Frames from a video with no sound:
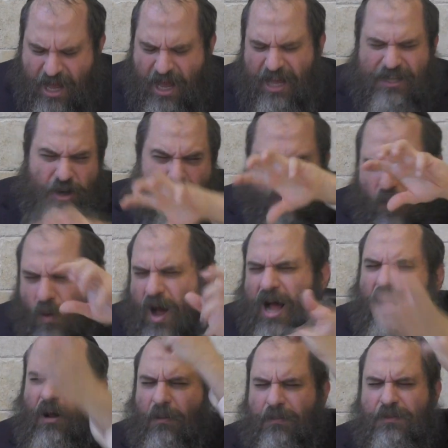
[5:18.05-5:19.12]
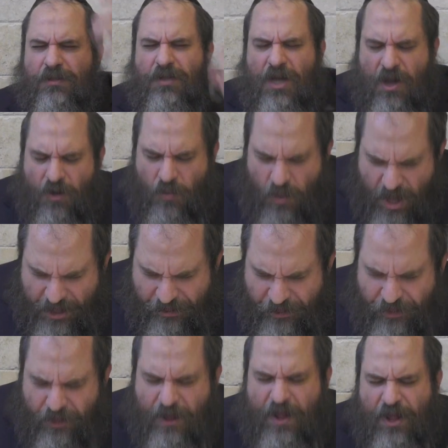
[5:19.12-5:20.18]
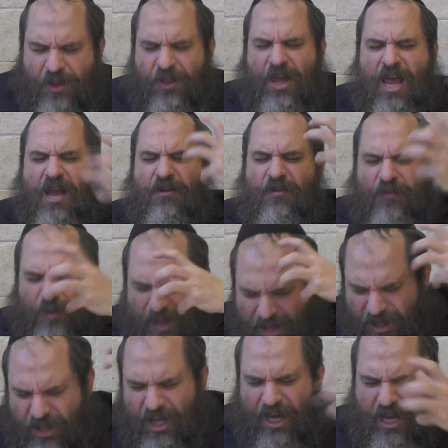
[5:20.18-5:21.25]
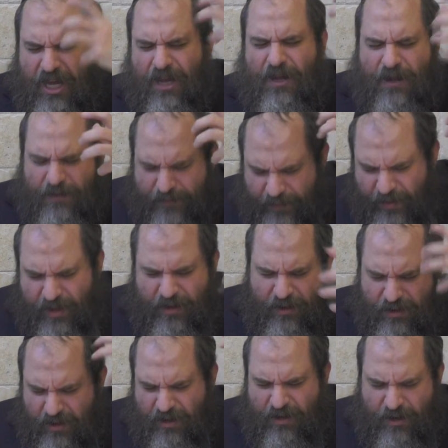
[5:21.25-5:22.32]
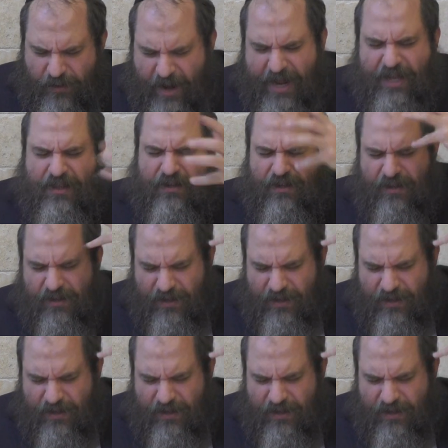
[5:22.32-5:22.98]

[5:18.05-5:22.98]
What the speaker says: It's overwhelmed with the great